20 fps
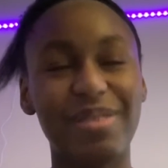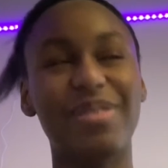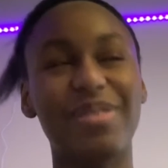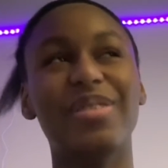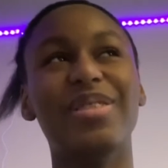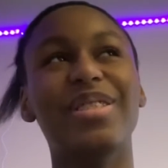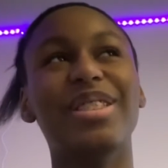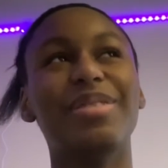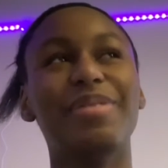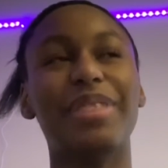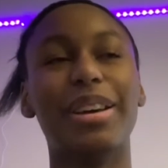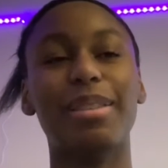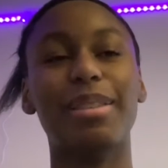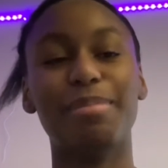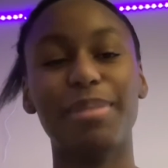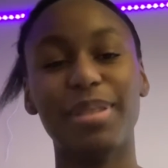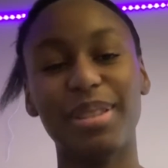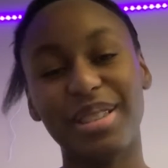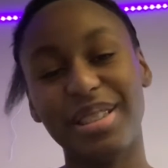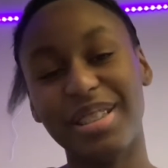one of my
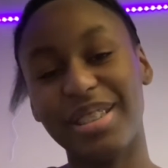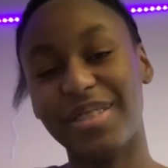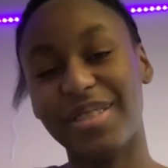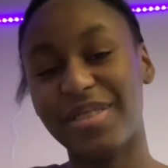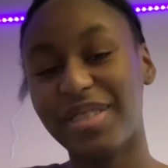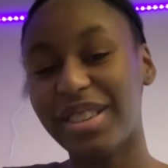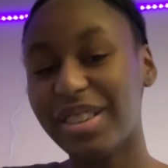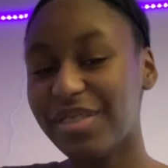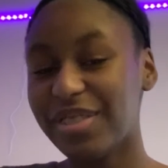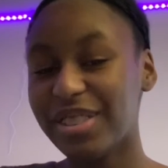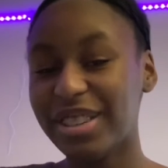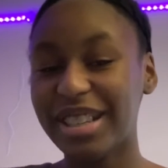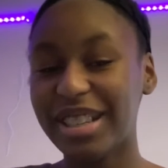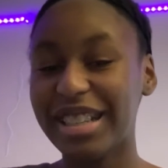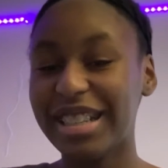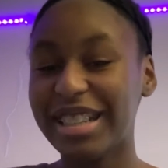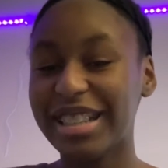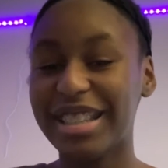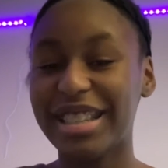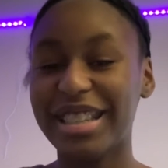personal
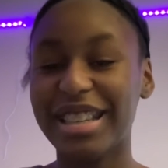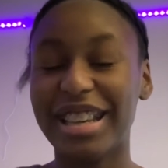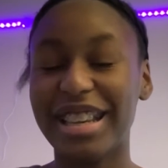favorites,